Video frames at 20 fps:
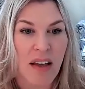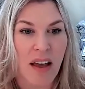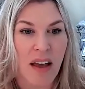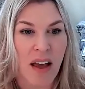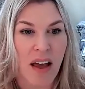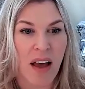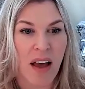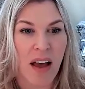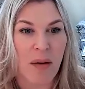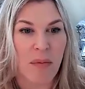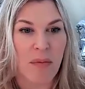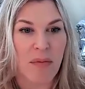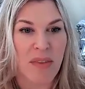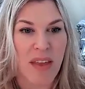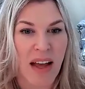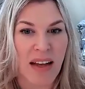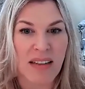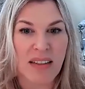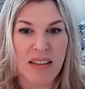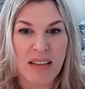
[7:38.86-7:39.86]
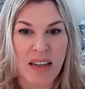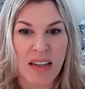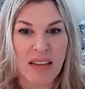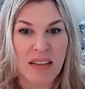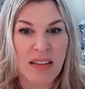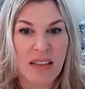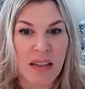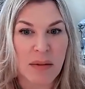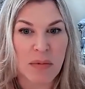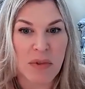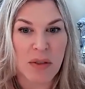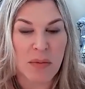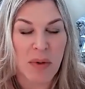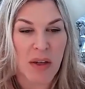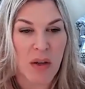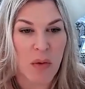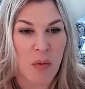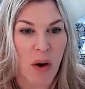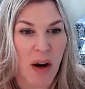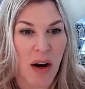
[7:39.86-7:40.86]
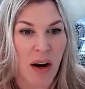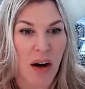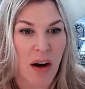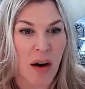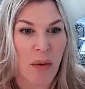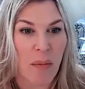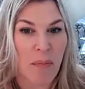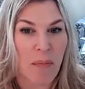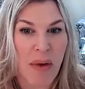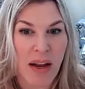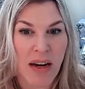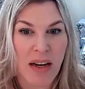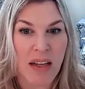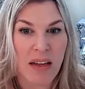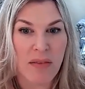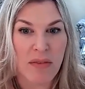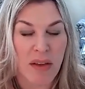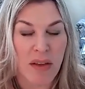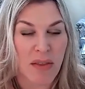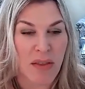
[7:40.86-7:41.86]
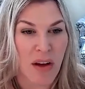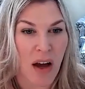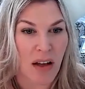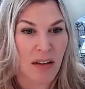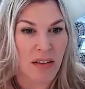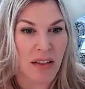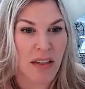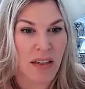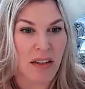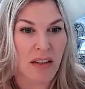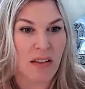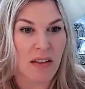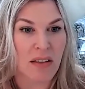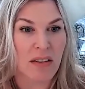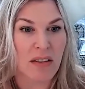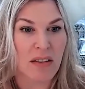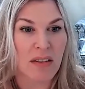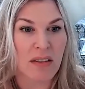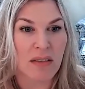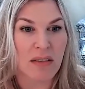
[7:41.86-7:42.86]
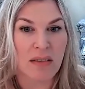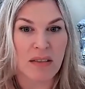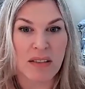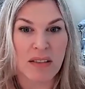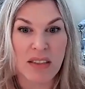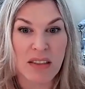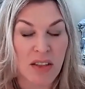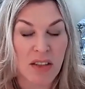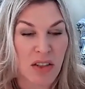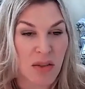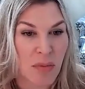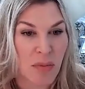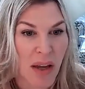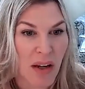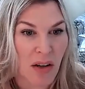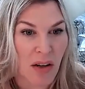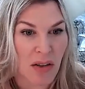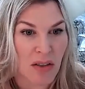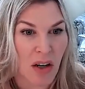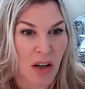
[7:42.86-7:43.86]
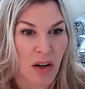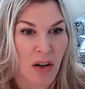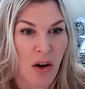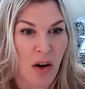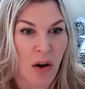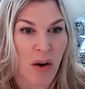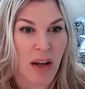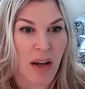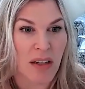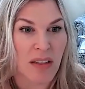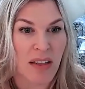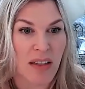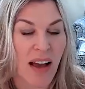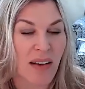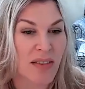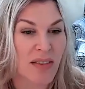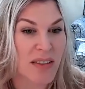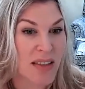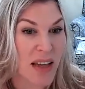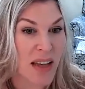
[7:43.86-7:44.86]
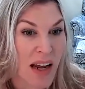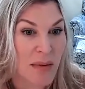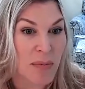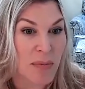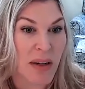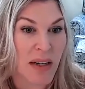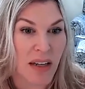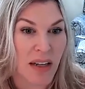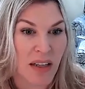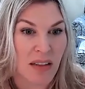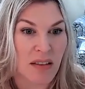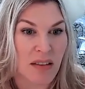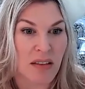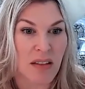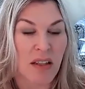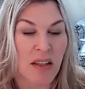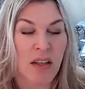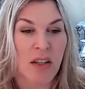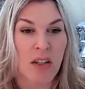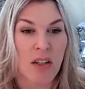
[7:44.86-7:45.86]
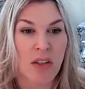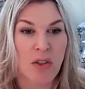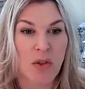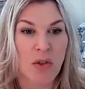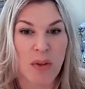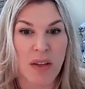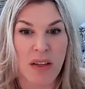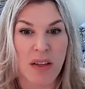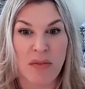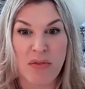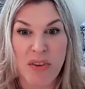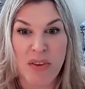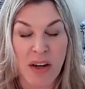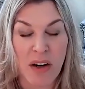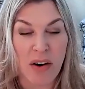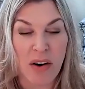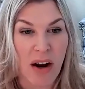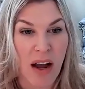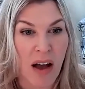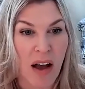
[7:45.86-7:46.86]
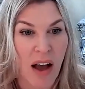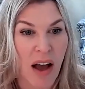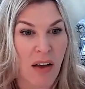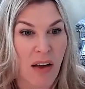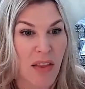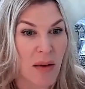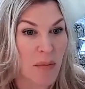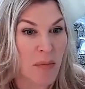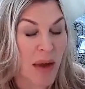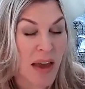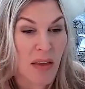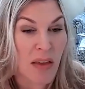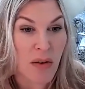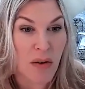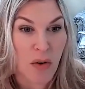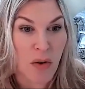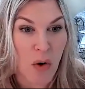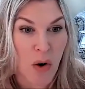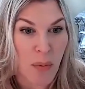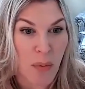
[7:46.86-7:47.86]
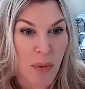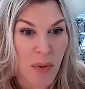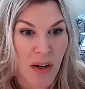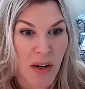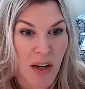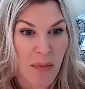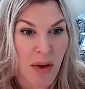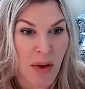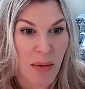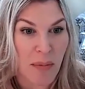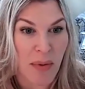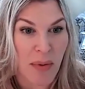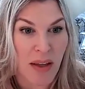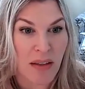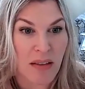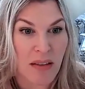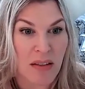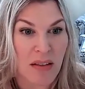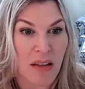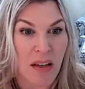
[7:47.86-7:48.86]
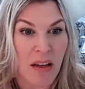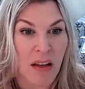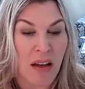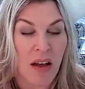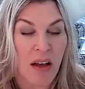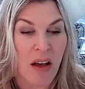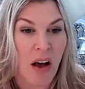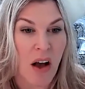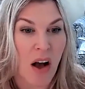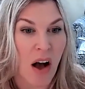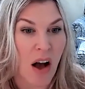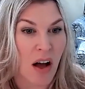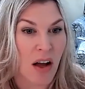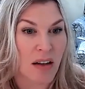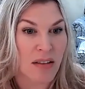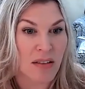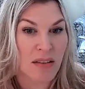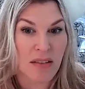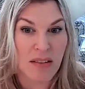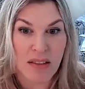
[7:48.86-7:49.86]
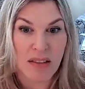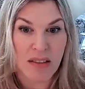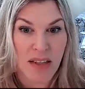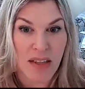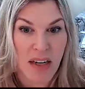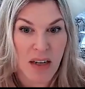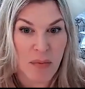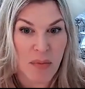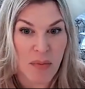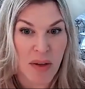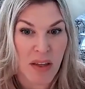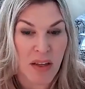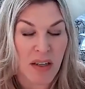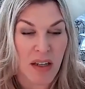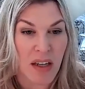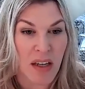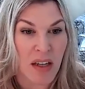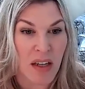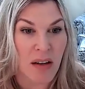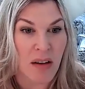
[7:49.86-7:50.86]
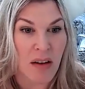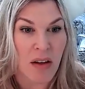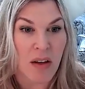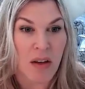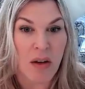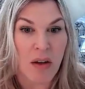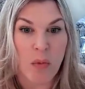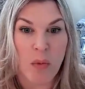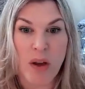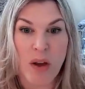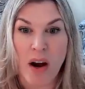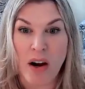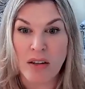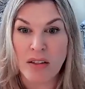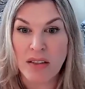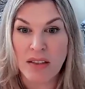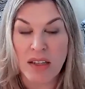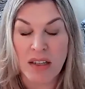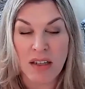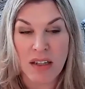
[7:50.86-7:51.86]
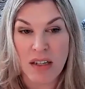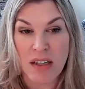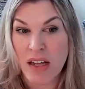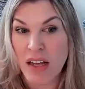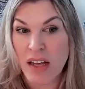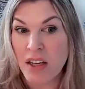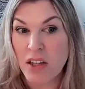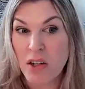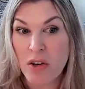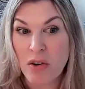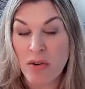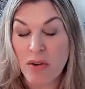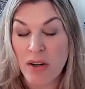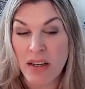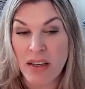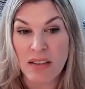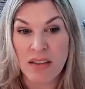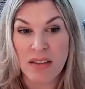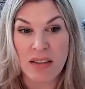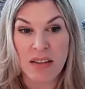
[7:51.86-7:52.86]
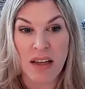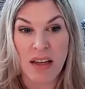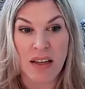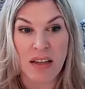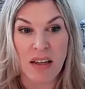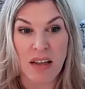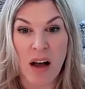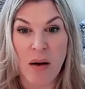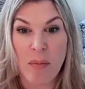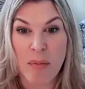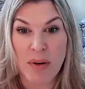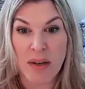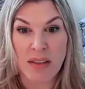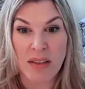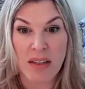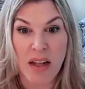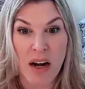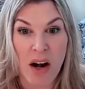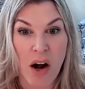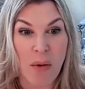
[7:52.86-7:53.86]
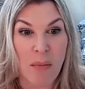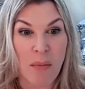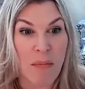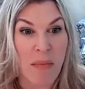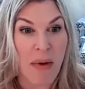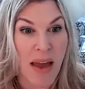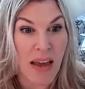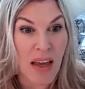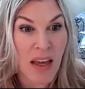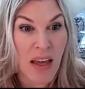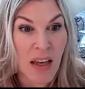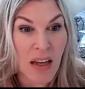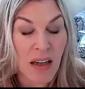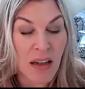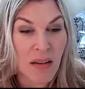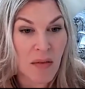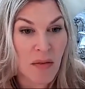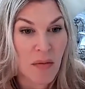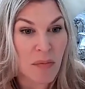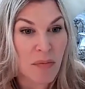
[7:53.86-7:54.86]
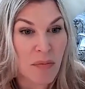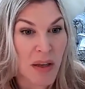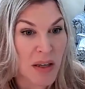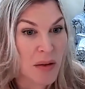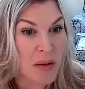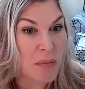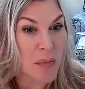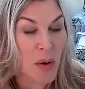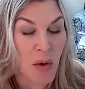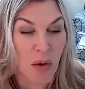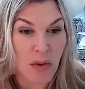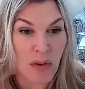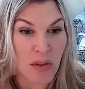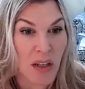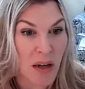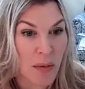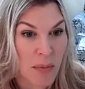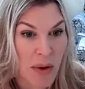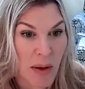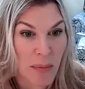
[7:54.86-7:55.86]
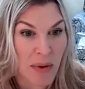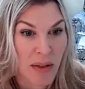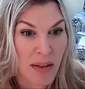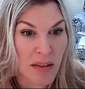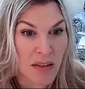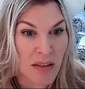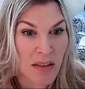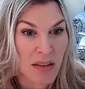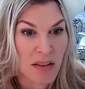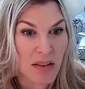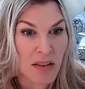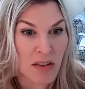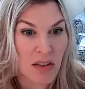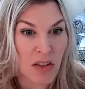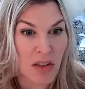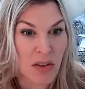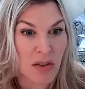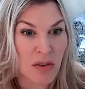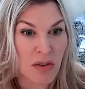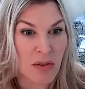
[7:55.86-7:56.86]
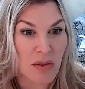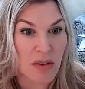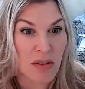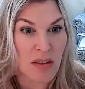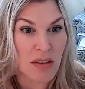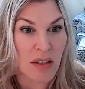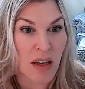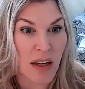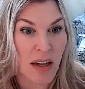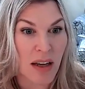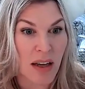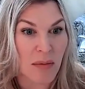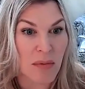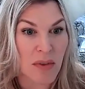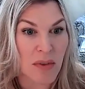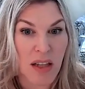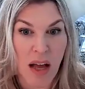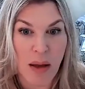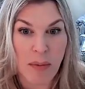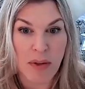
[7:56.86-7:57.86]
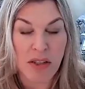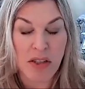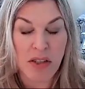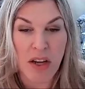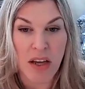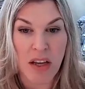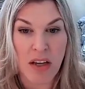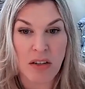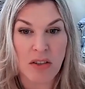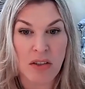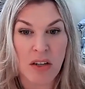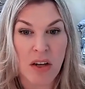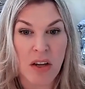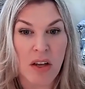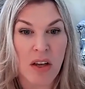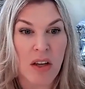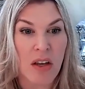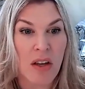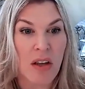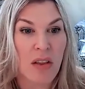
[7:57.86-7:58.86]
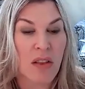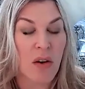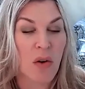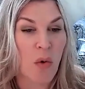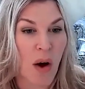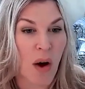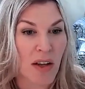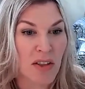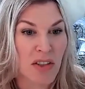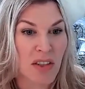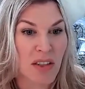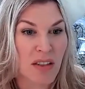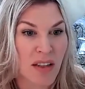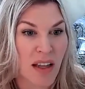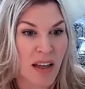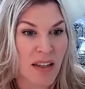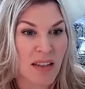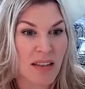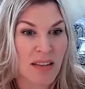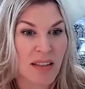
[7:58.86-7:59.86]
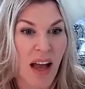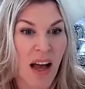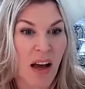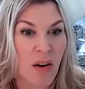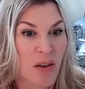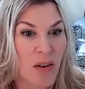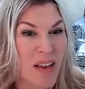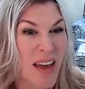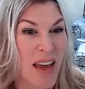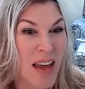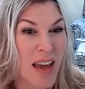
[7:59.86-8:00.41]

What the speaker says: That does seem to be where many of the thought leaders, decision makers, are going to have side meetings to really figure out how they make their corporate commitments on sustainability. We are seeing an increase in companies that are making big, bold commitments to climate change. The question then is, how do they